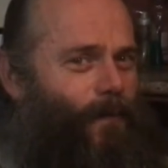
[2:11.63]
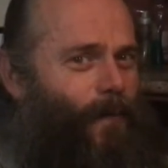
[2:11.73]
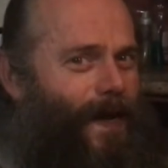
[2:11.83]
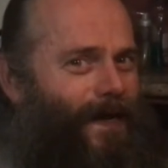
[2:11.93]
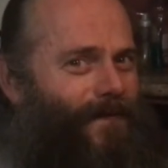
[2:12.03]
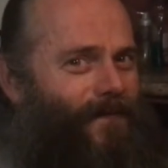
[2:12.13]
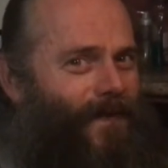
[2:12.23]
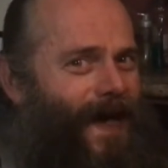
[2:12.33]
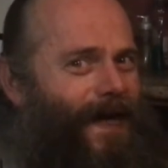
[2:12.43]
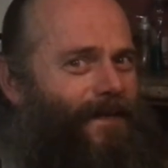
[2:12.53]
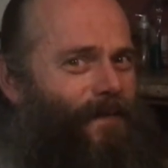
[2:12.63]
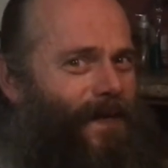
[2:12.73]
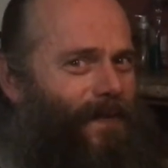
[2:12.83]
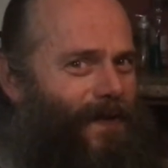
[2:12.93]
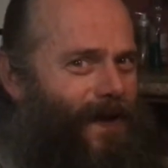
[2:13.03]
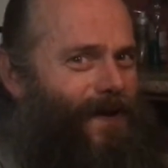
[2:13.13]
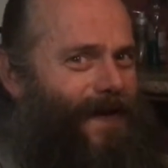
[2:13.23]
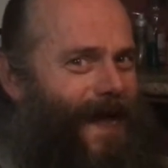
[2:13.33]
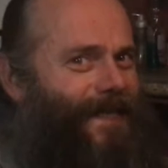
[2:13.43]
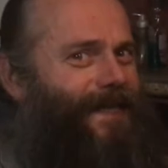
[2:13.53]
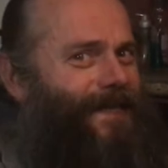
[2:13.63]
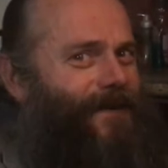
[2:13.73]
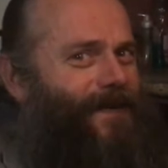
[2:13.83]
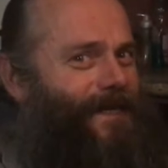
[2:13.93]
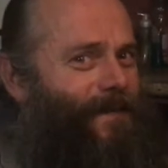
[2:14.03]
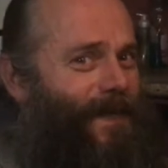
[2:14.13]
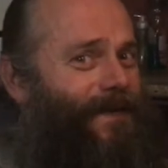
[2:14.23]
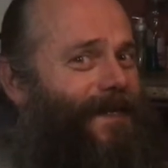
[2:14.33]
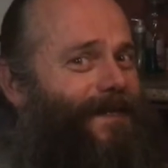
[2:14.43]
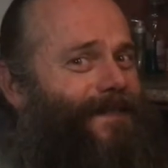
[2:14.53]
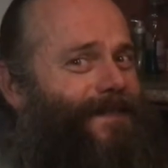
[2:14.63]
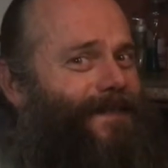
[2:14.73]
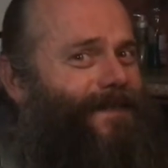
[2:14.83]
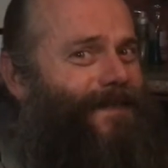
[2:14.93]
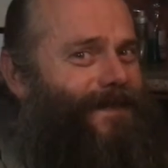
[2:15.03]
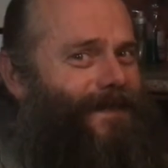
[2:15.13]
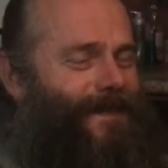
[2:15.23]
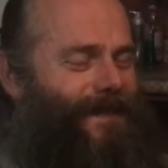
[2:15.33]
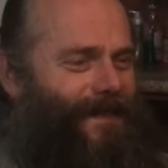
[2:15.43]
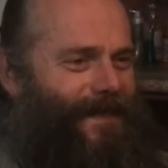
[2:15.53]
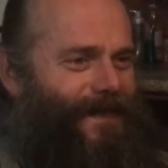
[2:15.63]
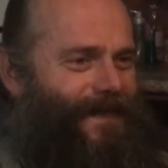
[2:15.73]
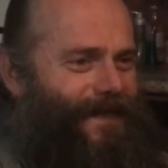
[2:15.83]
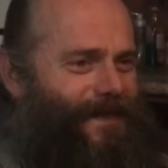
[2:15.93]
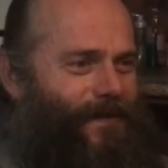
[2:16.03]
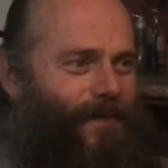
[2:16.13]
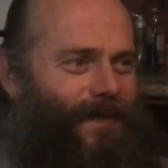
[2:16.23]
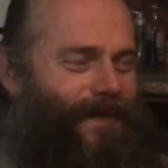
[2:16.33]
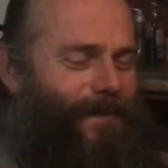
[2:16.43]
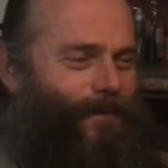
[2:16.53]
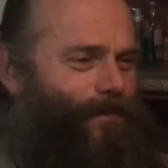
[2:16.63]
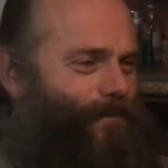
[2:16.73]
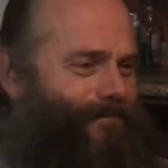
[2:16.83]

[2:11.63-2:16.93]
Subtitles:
when in fact people are enacting their experience. And so,